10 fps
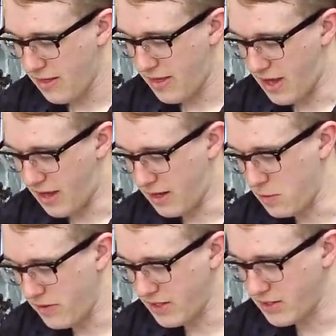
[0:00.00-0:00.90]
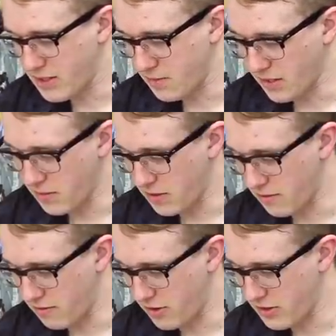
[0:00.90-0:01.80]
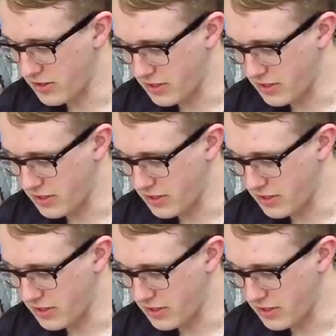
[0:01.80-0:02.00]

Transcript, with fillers: Then, moving into some Gundam Converge